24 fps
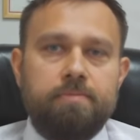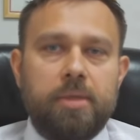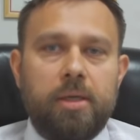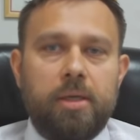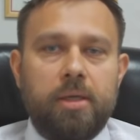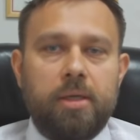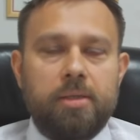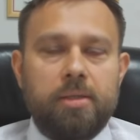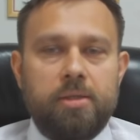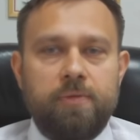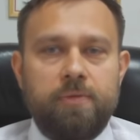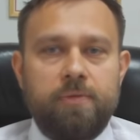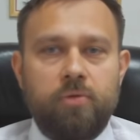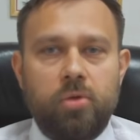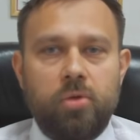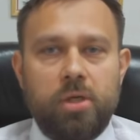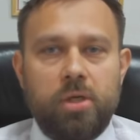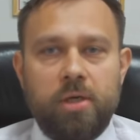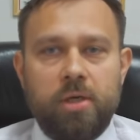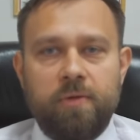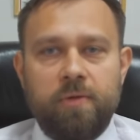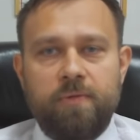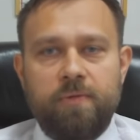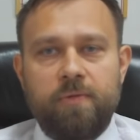And if you
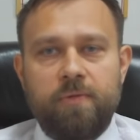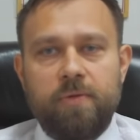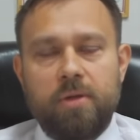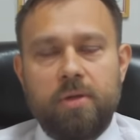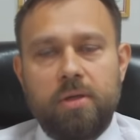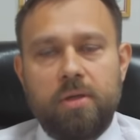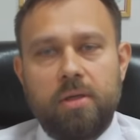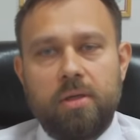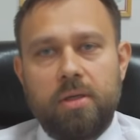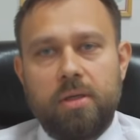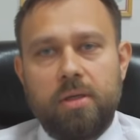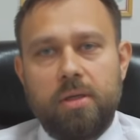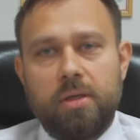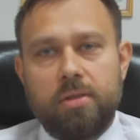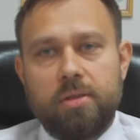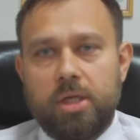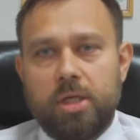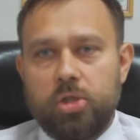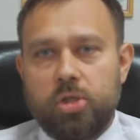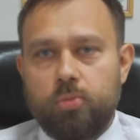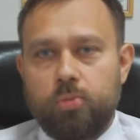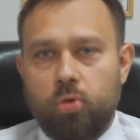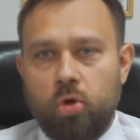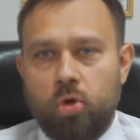have uh,
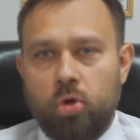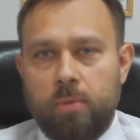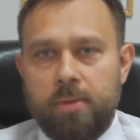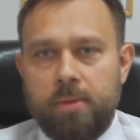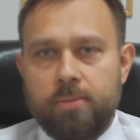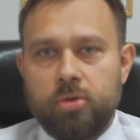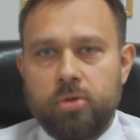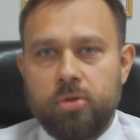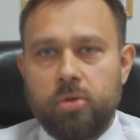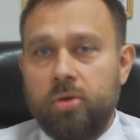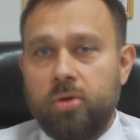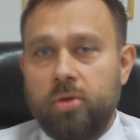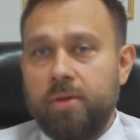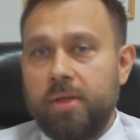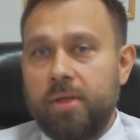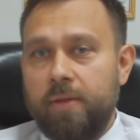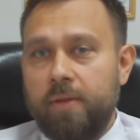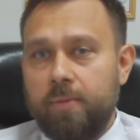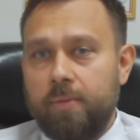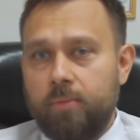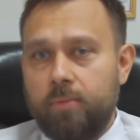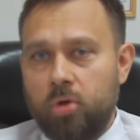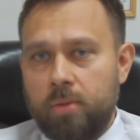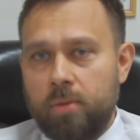such problems or in
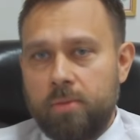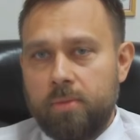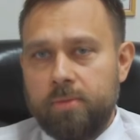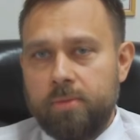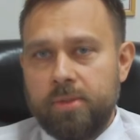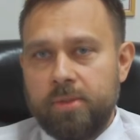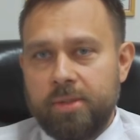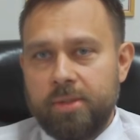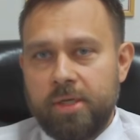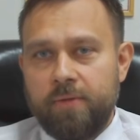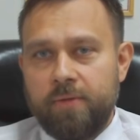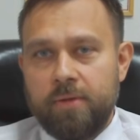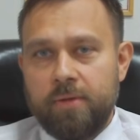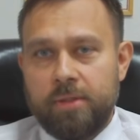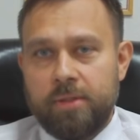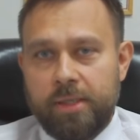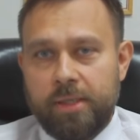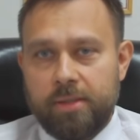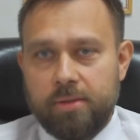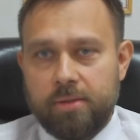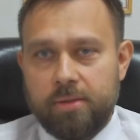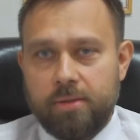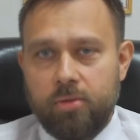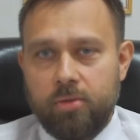other problems, in other
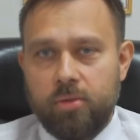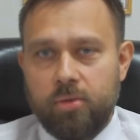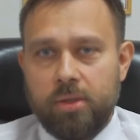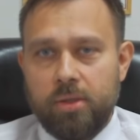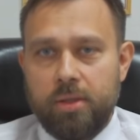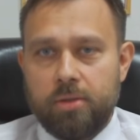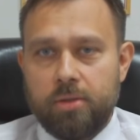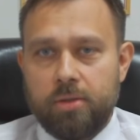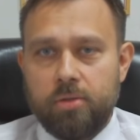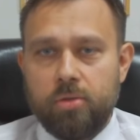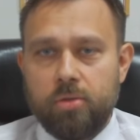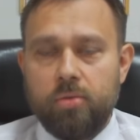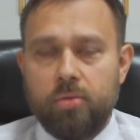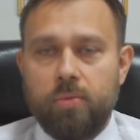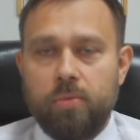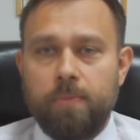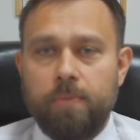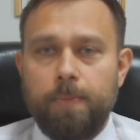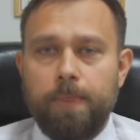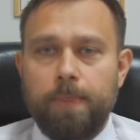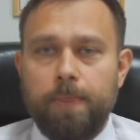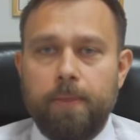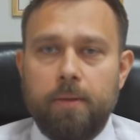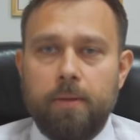tasks, you can also
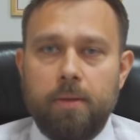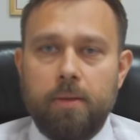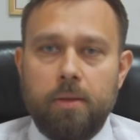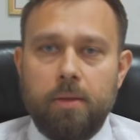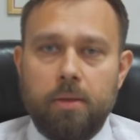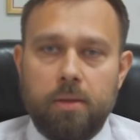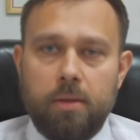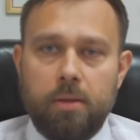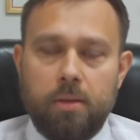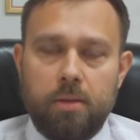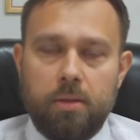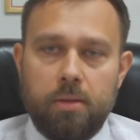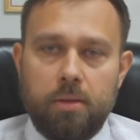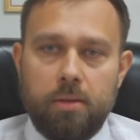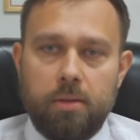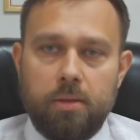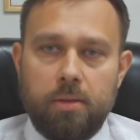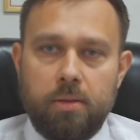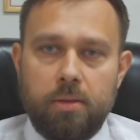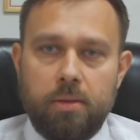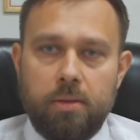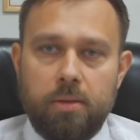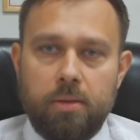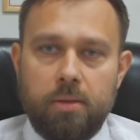
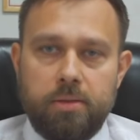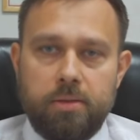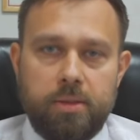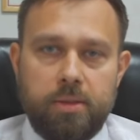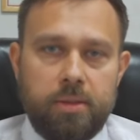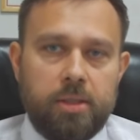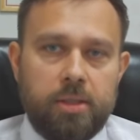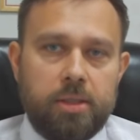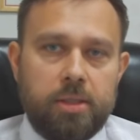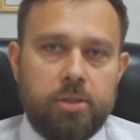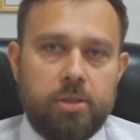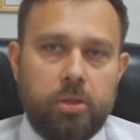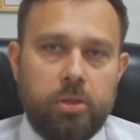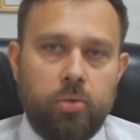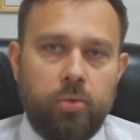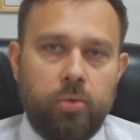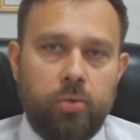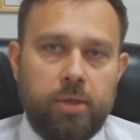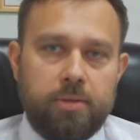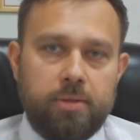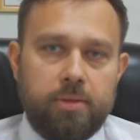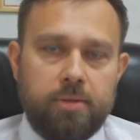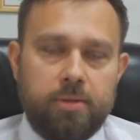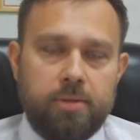uh, send us
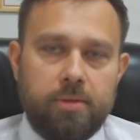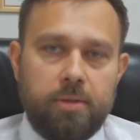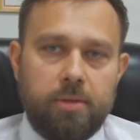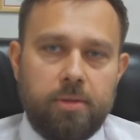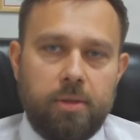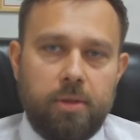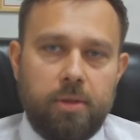requests